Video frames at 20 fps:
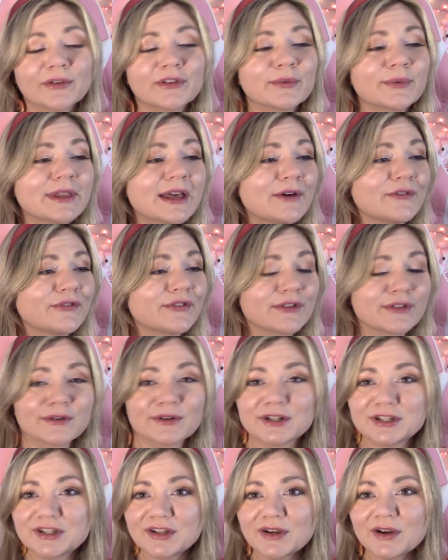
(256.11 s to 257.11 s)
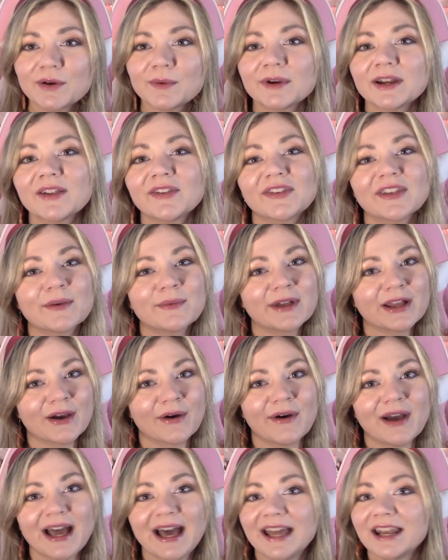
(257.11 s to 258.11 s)
So, without further ado, what do you say we
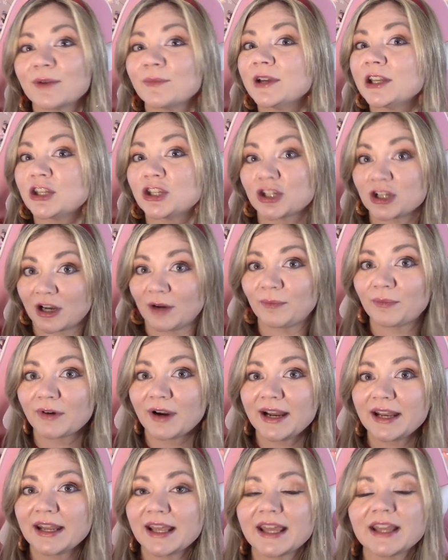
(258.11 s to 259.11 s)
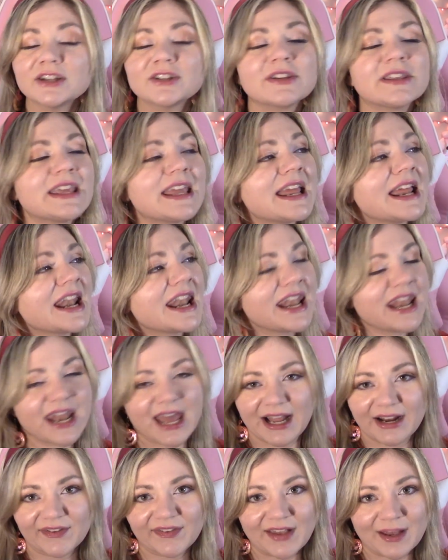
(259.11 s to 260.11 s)
go ahead and we jump right into the
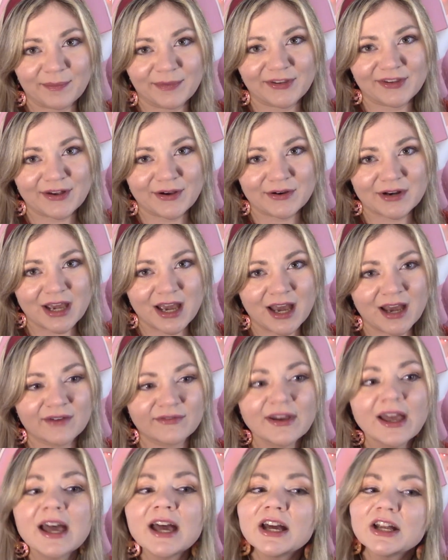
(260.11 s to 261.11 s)
next episode of